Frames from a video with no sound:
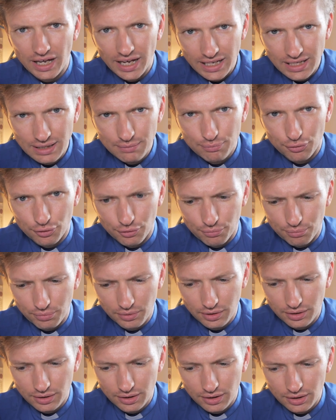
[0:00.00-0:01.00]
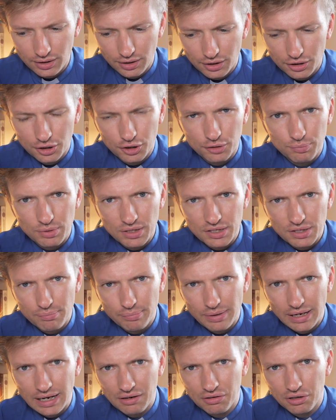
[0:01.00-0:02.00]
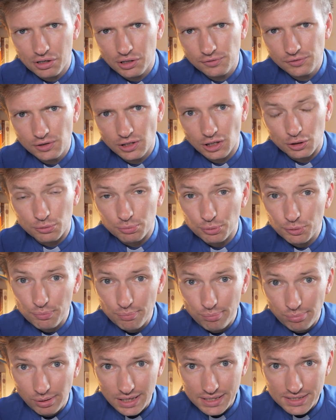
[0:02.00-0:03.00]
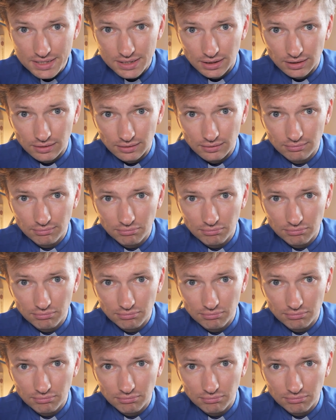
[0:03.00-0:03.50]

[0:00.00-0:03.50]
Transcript: Abram could be the bearer of global blessing?